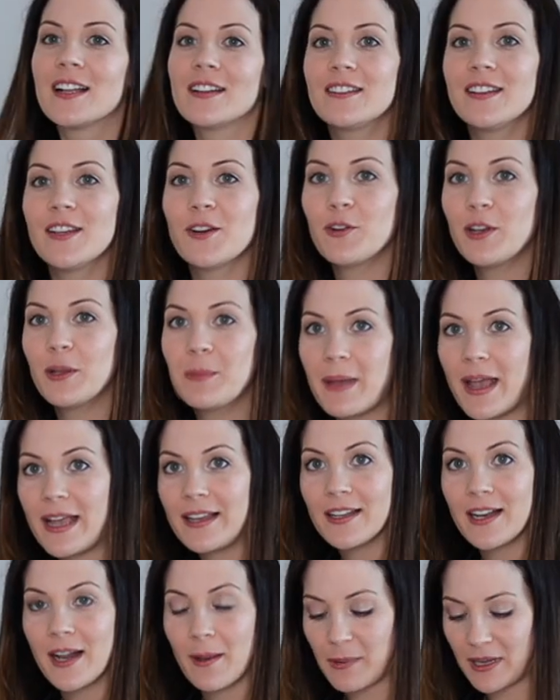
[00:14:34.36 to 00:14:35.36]
The only bag
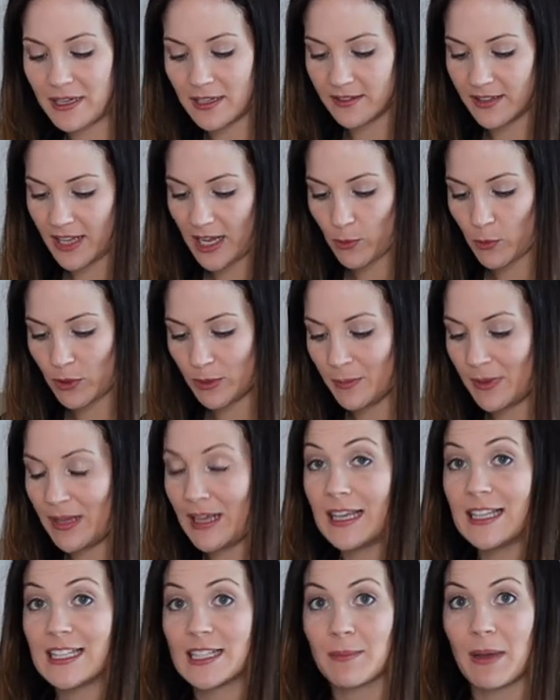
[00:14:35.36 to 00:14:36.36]
that I'm gonna take with
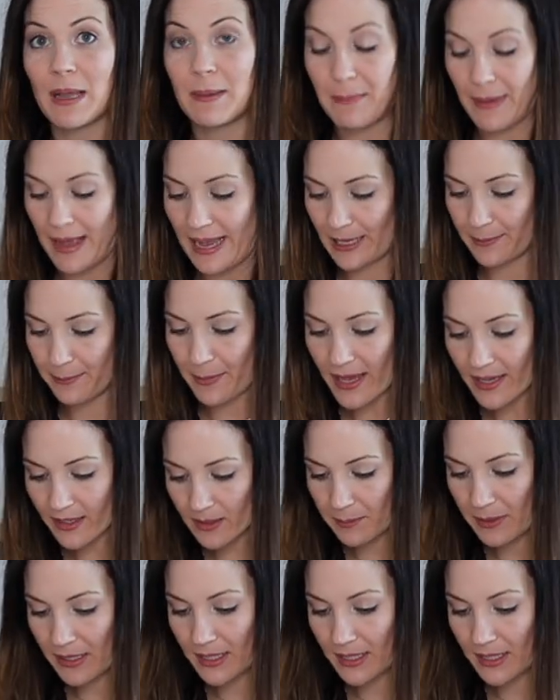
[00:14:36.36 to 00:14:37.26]
me is my backpack,